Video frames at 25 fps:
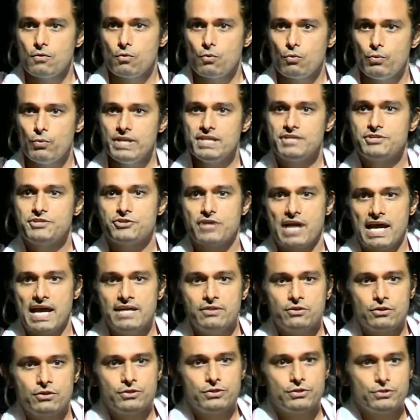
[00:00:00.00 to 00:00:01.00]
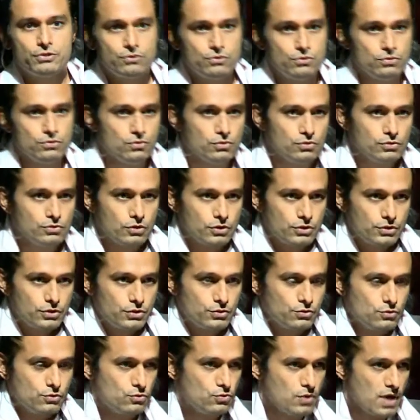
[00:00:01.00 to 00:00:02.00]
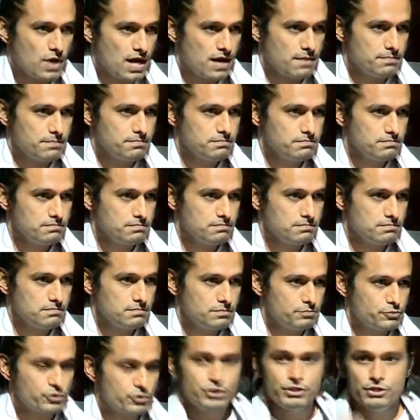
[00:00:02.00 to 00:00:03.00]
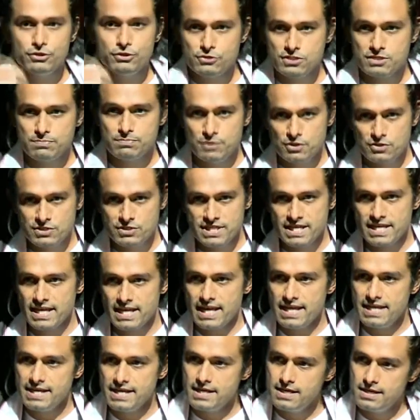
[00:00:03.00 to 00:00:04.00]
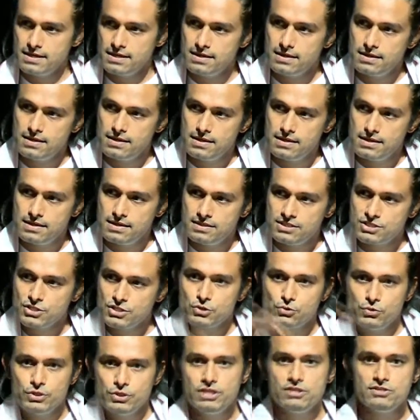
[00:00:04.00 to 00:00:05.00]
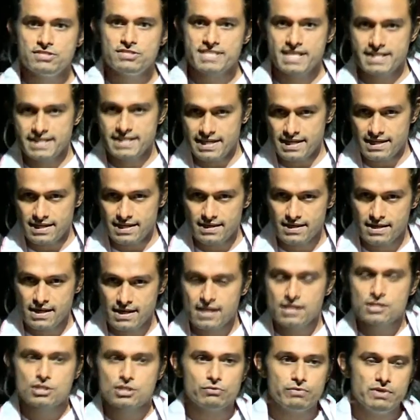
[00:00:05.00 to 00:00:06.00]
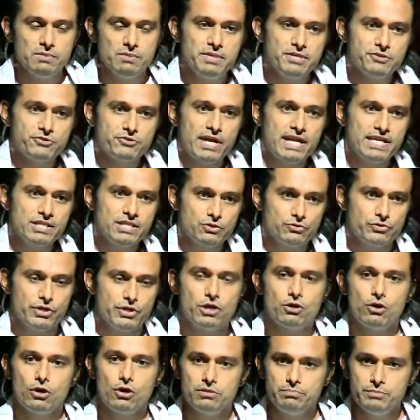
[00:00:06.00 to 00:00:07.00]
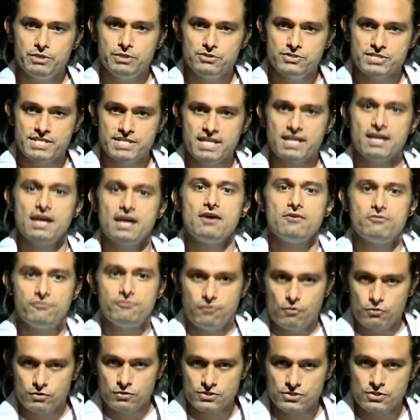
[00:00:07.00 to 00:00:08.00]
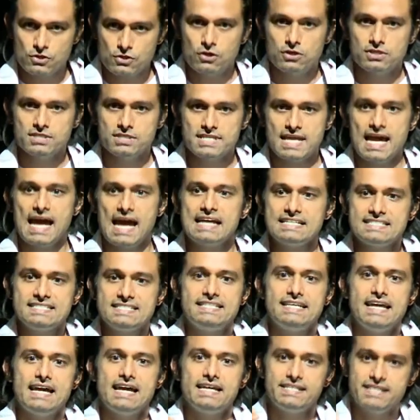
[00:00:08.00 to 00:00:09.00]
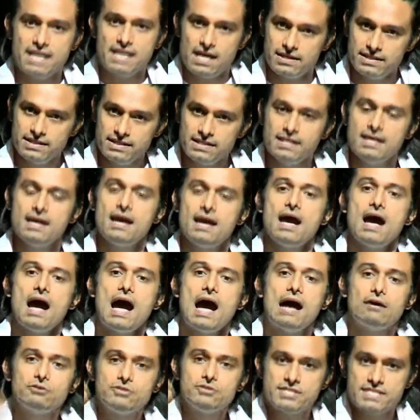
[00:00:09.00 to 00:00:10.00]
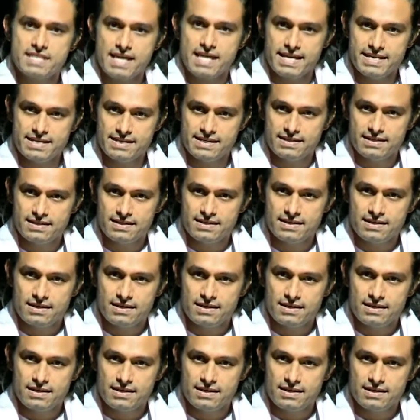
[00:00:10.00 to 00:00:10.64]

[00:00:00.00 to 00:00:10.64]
We try not to produce music in a studio setting. So we'll be trying to record music, folk songs, as they are done outside